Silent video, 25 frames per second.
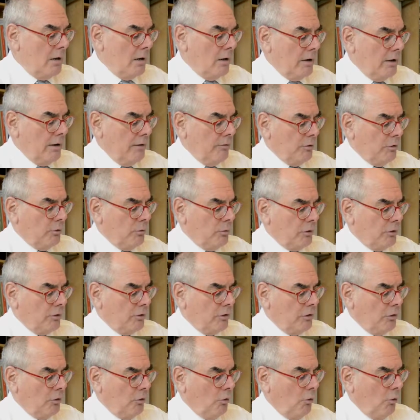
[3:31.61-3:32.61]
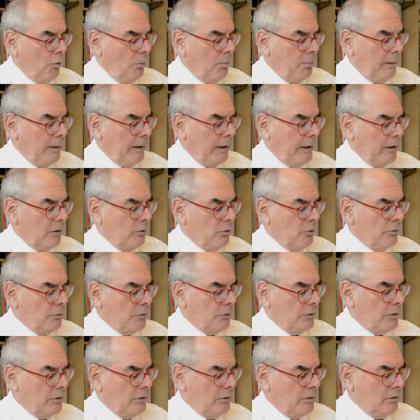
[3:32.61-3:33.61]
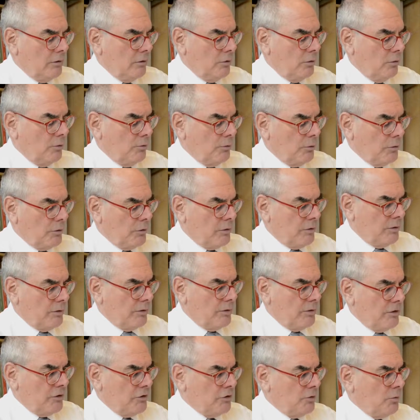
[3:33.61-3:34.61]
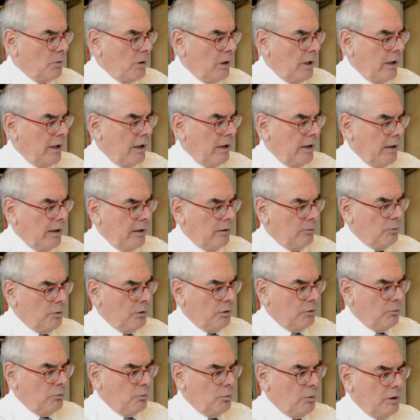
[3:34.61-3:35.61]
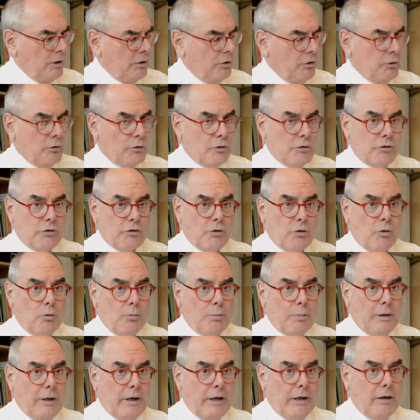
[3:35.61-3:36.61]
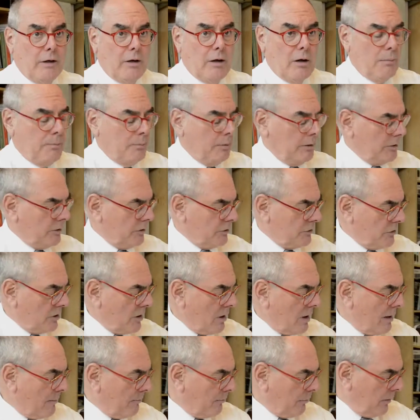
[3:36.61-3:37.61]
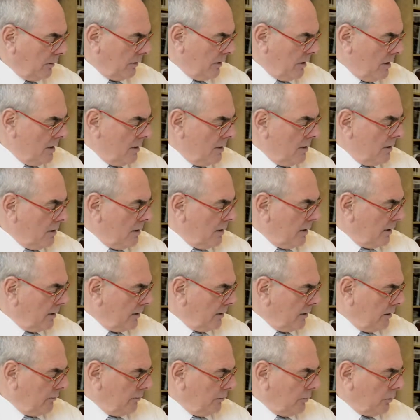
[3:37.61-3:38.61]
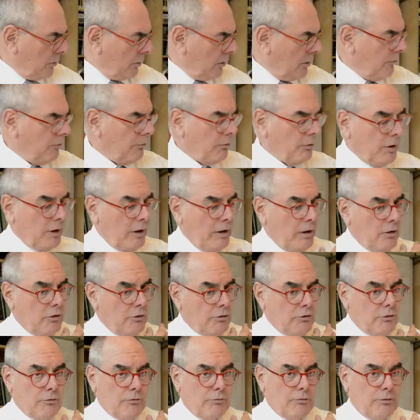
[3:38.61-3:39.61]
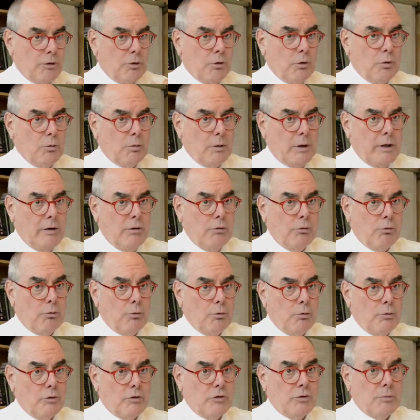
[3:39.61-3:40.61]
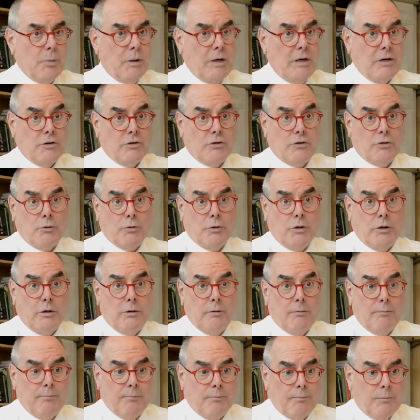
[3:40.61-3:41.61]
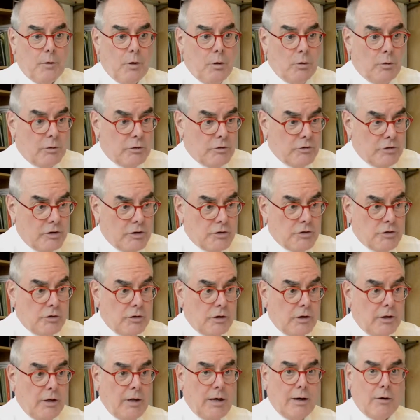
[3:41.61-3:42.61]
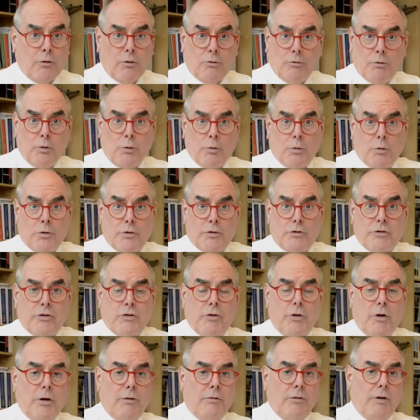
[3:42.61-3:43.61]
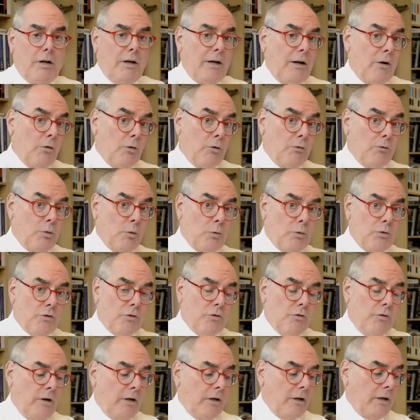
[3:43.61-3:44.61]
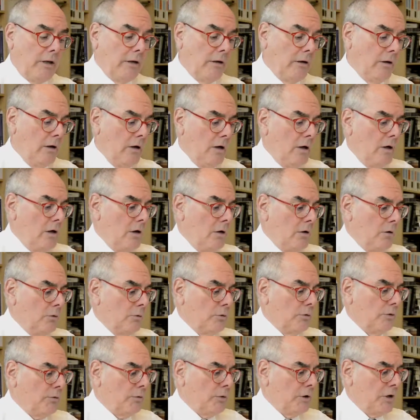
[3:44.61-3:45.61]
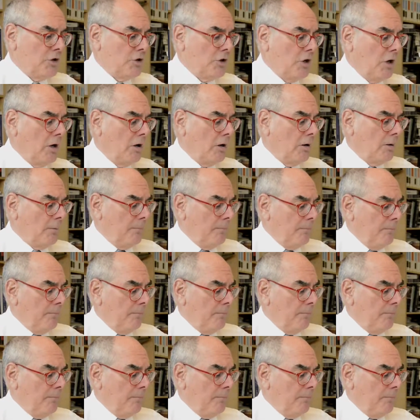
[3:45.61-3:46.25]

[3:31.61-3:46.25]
even with an opening over this way and with windows opening up at the top and the ability for air to flow right through the space, so that you're essentially out of doors and you have that out of doors feeling with fresh air.